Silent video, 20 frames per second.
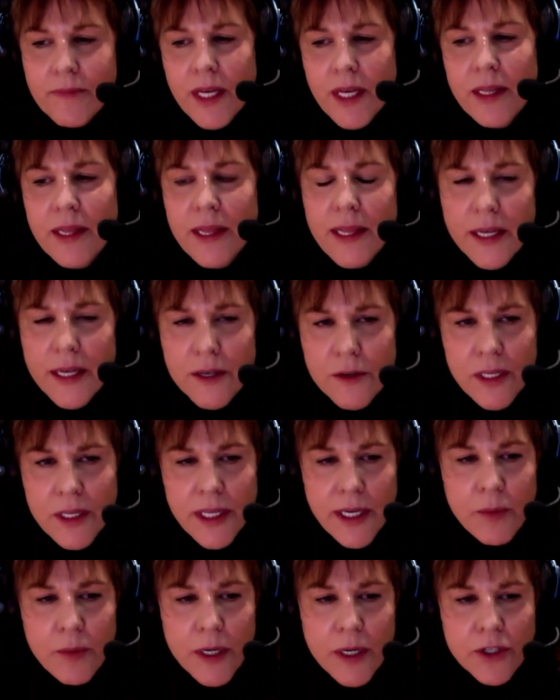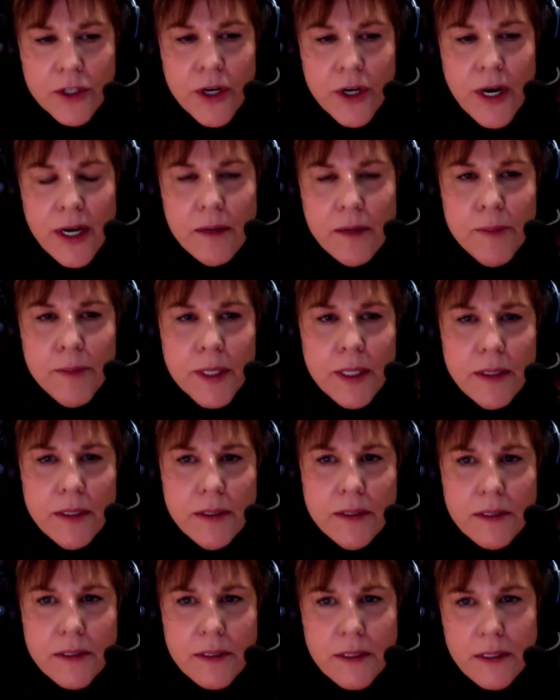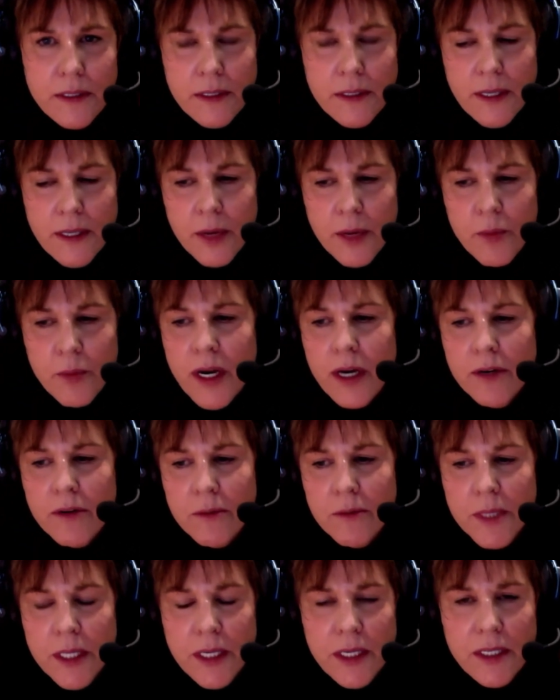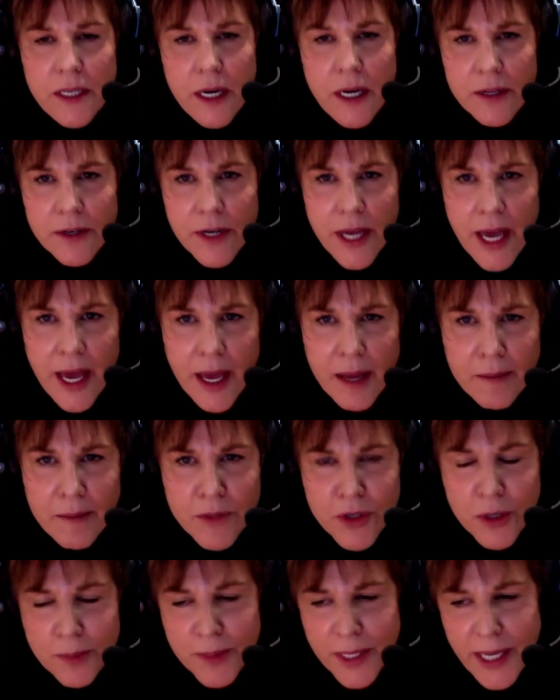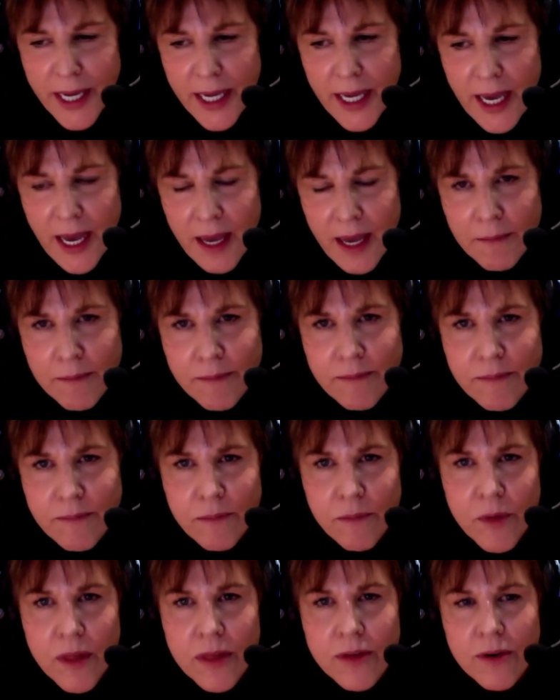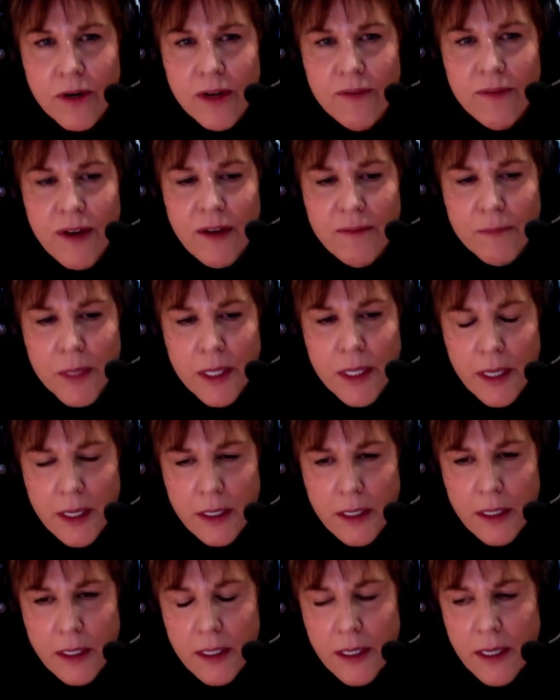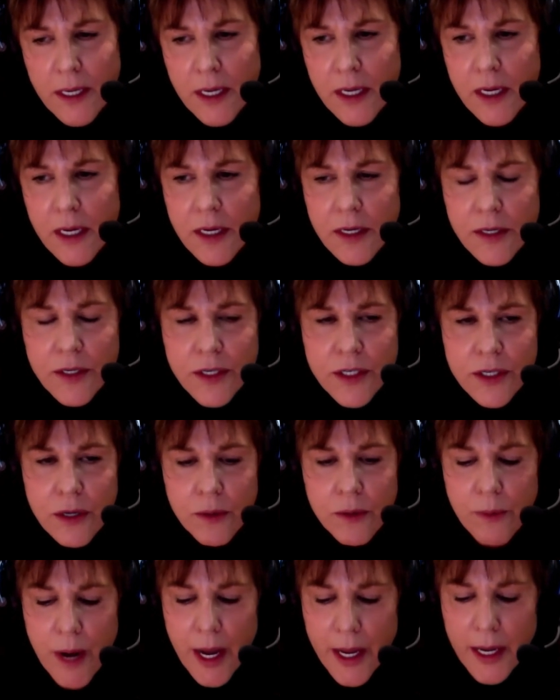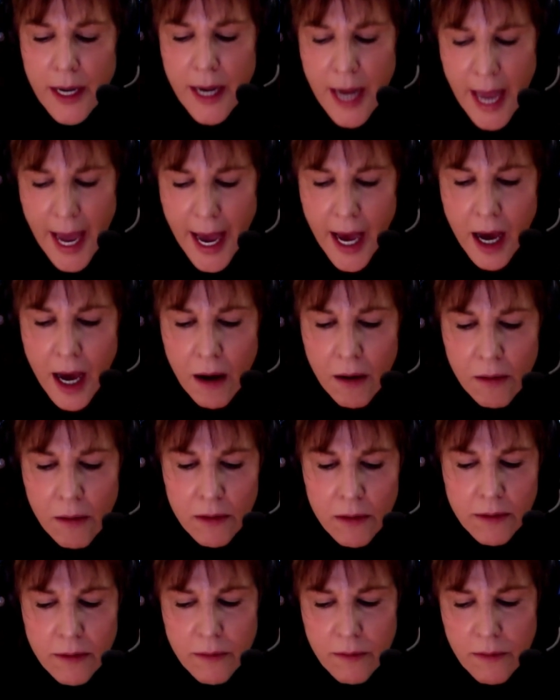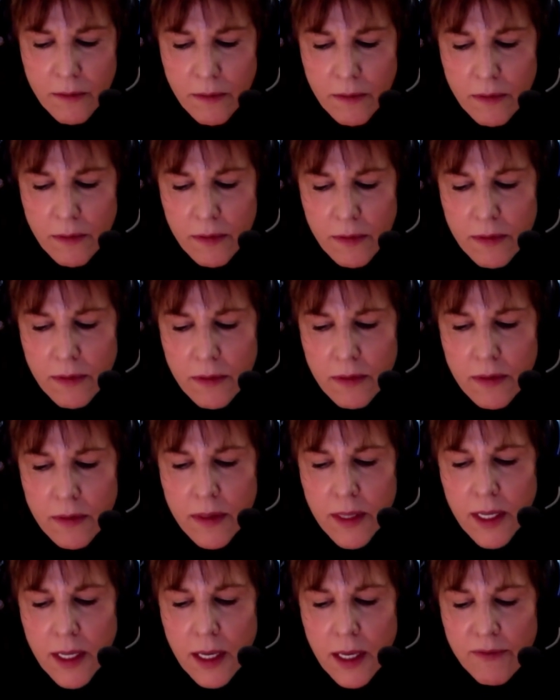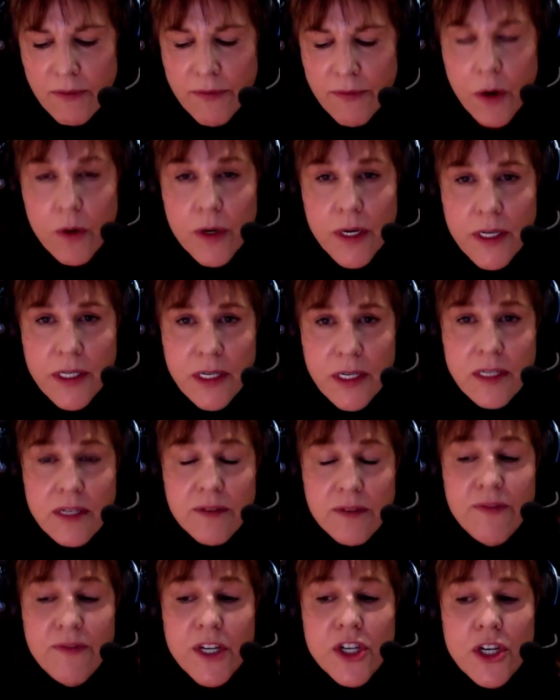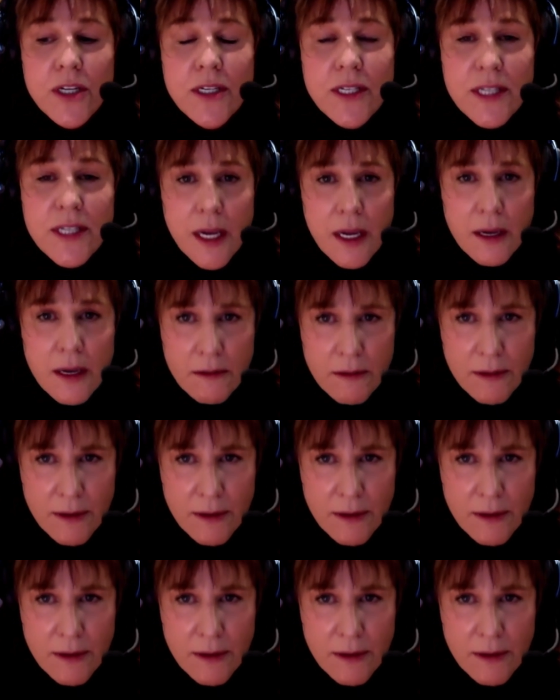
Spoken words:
Literally, we were trying to build a $100 million game, AAA game, with 35 million. So right now, the focus is efficiency.